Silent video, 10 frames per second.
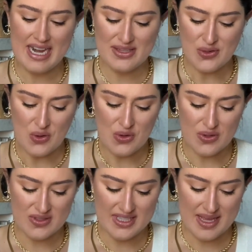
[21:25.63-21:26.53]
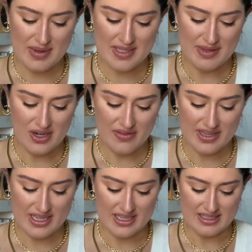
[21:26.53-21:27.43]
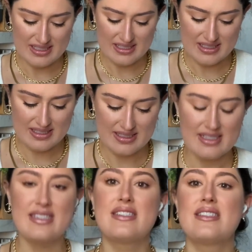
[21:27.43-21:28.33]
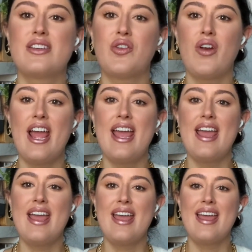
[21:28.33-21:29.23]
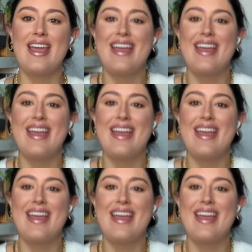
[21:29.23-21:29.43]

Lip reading: and it's old, and that makes me nervous. Great.